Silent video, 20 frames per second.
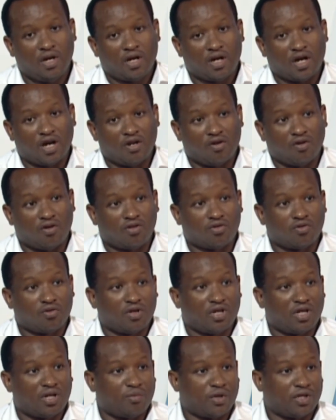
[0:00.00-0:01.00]
can also
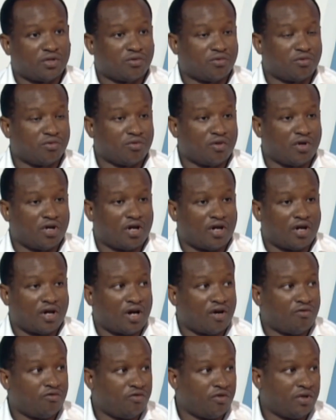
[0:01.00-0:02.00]
help us to
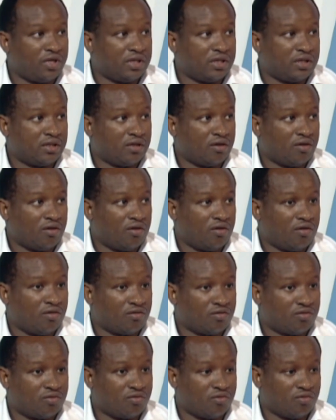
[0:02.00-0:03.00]
avoid or
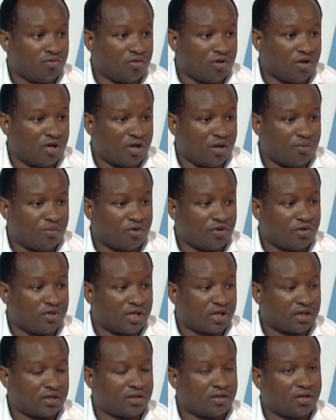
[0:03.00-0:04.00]
to
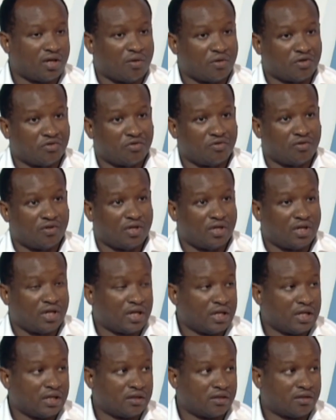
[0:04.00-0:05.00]
protect our children
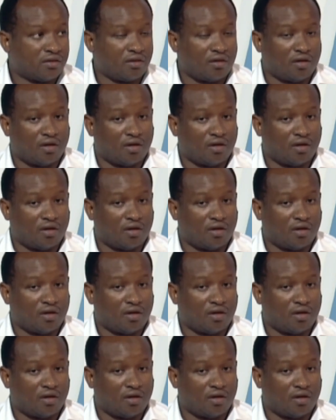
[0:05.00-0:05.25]
against